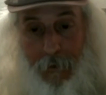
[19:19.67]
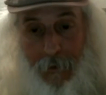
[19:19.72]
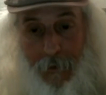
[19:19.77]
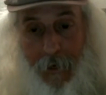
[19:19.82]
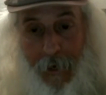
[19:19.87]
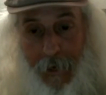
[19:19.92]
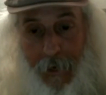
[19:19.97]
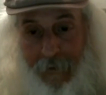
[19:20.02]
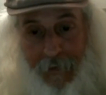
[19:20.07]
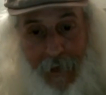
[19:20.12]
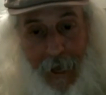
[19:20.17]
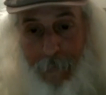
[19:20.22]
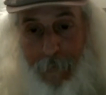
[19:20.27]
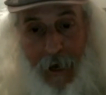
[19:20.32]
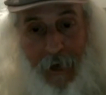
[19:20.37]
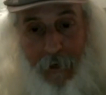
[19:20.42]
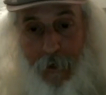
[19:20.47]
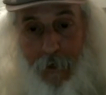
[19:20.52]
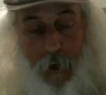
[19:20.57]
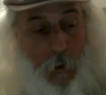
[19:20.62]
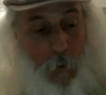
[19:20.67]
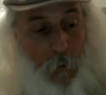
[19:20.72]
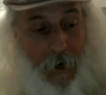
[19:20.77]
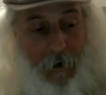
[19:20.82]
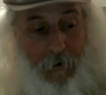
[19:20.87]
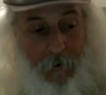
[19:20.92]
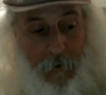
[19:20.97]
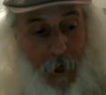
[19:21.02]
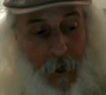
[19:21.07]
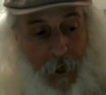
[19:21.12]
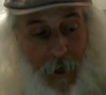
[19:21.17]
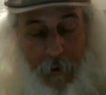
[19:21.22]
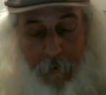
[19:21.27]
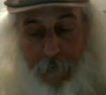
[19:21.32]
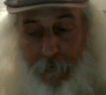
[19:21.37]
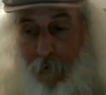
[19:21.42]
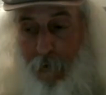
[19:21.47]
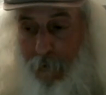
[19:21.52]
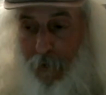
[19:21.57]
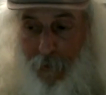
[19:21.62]
It came out of nowhere
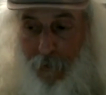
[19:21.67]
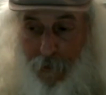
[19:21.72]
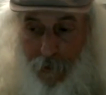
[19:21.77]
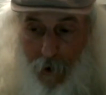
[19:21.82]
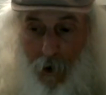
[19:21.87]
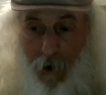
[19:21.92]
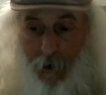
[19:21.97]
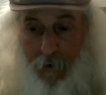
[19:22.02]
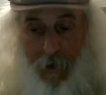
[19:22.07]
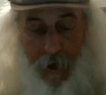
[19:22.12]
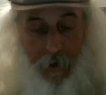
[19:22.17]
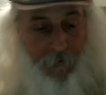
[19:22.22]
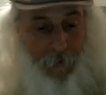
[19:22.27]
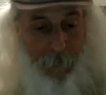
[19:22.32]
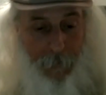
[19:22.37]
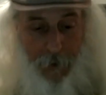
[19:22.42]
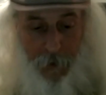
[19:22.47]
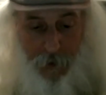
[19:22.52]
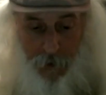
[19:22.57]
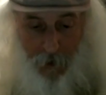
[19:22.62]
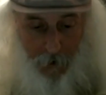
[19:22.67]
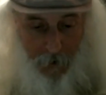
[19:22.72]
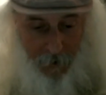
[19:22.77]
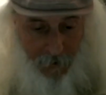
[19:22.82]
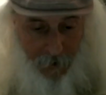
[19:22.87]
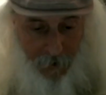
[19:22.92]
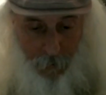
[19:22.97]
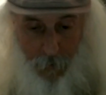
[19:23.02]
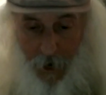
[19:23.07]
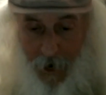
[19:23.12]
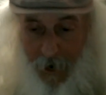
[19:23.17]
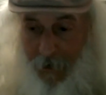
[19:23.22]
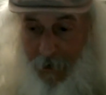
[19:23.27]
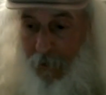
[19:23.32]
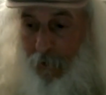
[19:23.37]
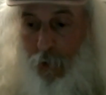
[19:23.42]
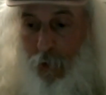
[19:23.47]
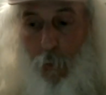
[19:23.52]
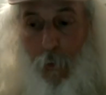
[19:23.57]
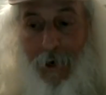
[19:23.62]
from the thought, from the starting to write it,
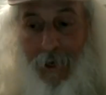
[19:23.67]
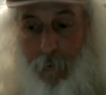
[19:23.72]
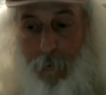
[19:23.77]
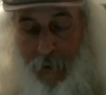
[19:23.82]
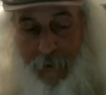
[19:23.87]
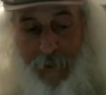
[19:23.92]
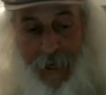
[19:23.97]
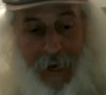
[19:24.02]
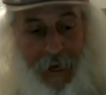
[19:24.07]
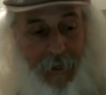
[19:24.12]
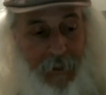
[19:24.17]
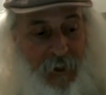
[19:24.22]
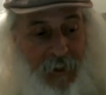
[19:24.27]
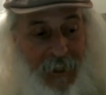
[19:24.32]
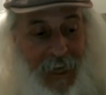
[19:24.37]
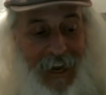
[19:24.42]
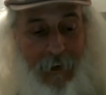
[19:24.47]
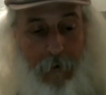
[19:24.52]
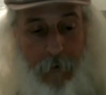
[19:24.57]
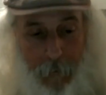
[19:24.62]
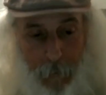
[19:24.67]
21 days later, it